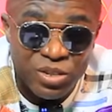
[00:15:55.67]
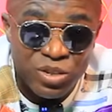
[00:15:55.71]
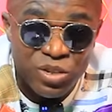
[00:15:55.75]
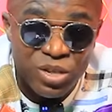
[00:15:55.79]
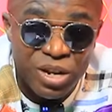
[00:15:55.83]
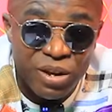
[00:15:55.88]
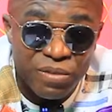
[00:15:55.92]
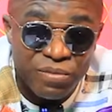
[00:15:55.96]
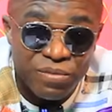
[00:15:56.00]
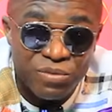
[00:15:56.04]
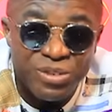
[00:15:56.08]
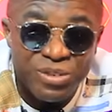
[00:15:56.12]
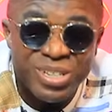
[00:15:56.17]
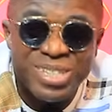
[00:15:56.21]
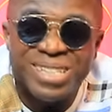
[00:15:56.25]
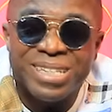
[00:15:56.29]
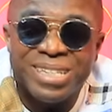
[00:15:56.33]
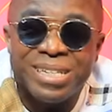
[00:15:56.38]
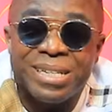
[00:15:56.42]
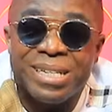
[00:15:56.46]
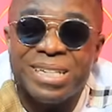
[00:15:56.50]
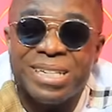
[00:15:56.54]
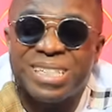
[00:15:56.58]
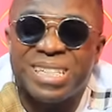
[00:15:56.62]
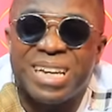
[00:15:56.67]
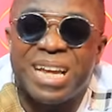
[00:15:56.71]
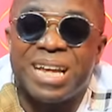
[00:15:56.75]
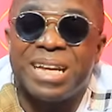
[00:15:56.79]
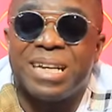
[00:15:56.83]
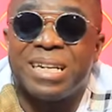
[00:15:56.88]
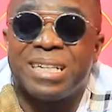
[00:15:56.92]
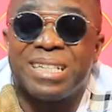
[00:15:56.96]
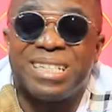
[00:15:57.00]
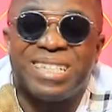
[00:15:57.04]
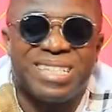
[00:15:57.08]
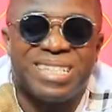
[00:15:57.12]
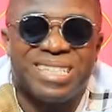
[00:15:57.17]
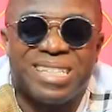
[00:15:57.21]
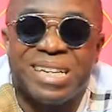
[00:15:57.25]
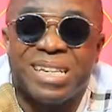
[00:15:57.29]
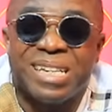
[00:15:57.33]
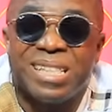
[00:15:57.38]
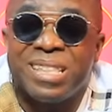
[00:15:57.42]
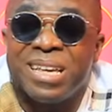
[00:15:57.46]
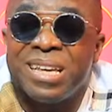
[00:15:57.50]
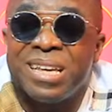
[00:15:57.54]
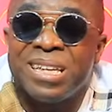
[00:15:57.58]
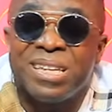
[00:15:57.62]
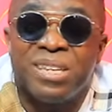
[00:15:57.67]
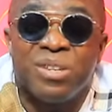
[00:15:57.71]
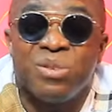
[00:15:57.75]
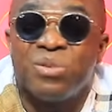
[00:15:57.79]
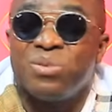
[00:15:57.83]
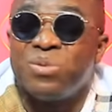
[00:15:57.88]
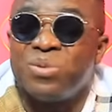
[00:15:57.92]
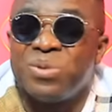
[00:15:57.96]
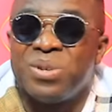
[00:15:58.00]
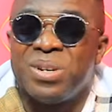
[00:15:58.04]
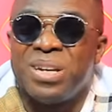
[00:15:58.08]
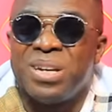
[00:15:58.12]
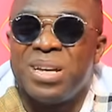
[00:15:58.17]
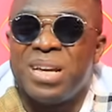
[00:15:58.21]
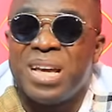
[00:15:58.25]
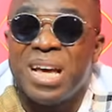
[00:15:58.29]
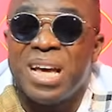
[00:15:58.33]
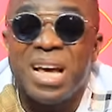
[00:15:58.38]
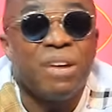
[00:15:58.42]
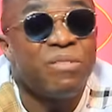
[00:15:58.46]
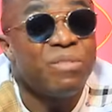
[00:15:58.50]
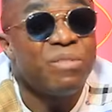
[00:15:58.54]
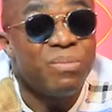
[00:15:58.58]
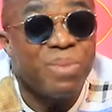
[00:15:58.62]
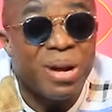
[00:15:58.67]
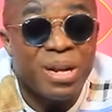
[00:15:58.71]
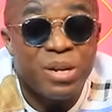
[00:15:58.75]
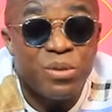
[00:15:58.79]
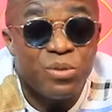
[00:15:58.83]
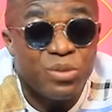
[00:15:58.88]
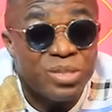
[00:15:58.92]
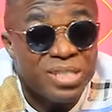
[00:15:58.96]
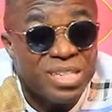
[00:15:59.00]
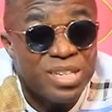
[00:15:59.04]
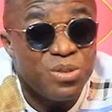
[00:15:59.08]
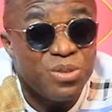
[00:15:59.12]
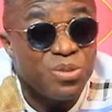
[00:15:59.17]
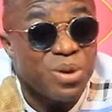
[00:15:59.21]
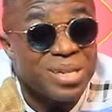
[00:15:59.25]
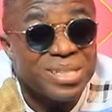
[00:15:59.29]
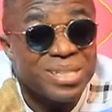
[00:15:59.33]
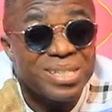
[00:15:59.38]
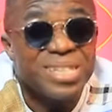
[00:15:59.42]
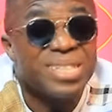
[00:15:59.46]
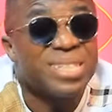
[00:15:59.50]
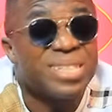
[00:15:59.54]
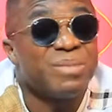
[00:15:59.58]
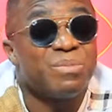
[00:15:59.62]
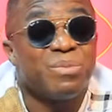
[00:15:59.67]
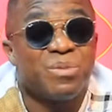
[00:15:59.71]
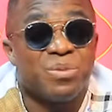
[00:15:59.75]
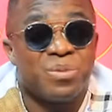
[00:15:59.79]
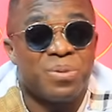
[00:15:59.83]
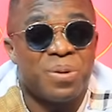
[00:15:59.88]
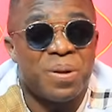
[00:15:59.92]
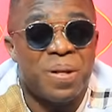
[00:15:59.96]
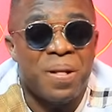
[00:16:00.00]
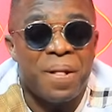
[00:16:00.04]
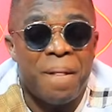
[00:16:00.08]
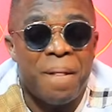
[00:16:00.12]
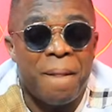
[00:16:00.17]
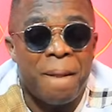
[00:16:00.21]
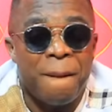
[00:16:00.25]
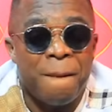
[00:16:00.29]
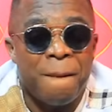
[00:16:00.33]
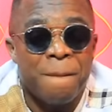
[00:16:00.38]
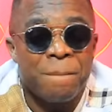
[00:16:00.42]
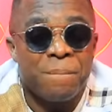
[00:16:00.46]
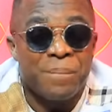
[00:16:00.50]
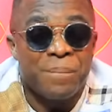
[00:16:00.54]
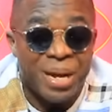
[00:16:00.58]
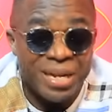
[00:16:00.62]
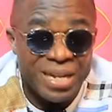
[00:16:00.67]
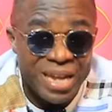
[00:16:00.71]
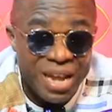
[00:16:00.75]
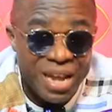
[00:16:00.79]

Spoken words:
you should have written this and say thank you. Everybody will see you as sensible. But